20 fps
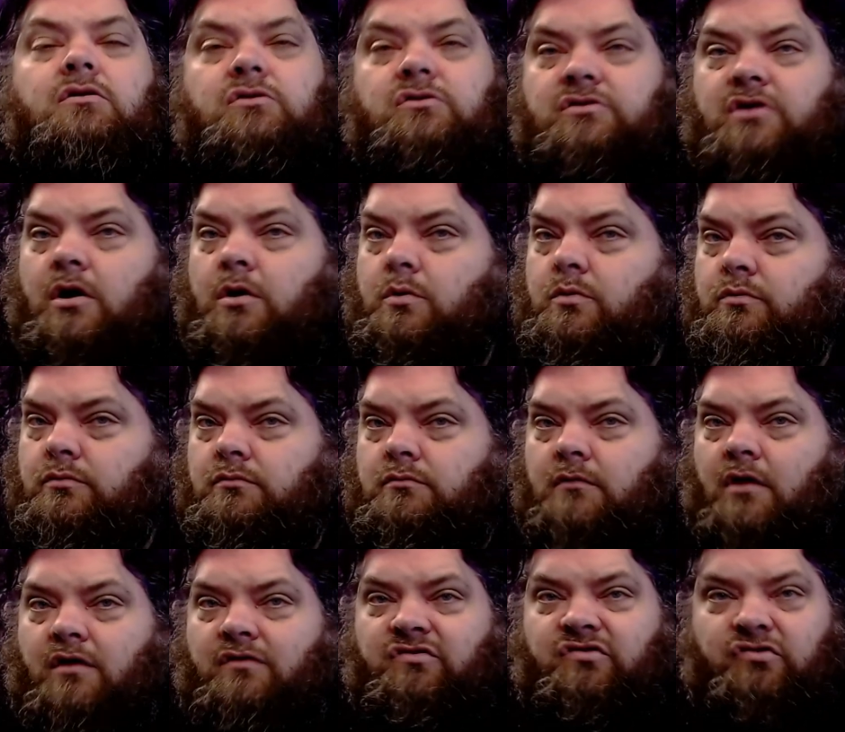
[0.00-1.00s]
Don't
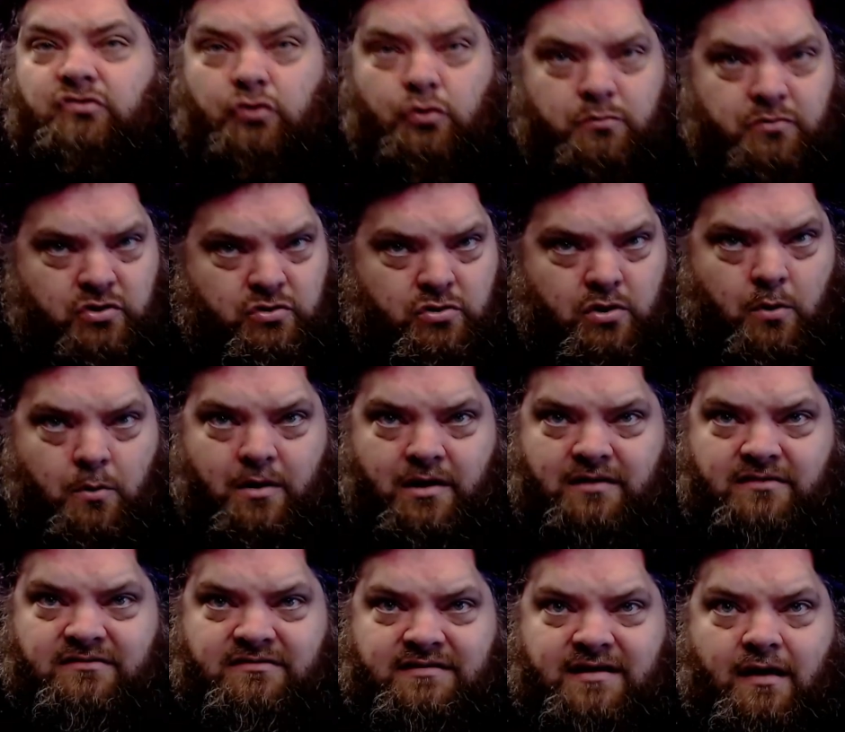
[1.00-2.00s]
assume you know what
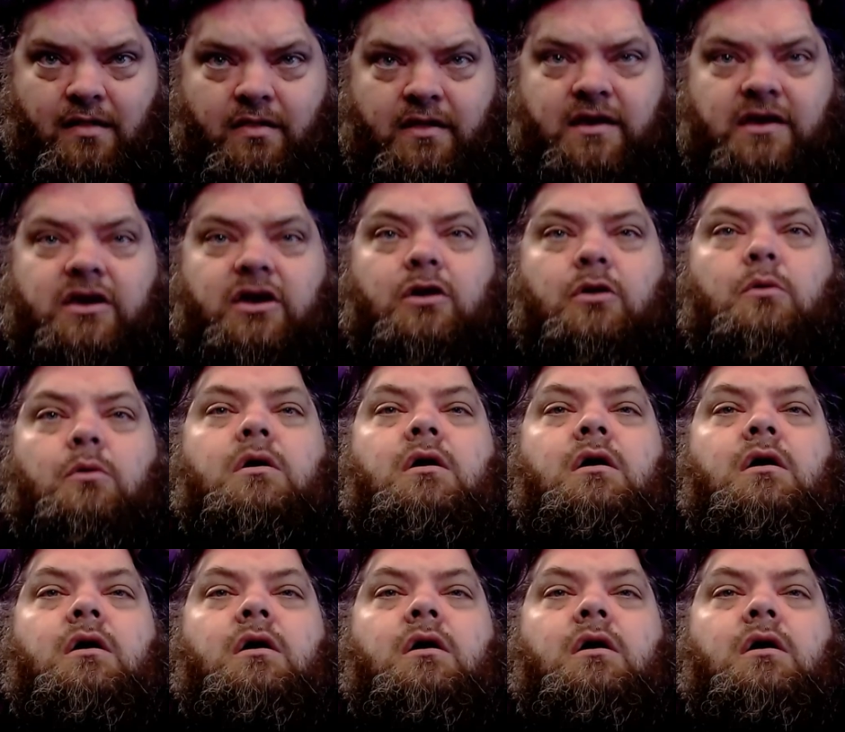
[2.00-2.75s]
it's telling you.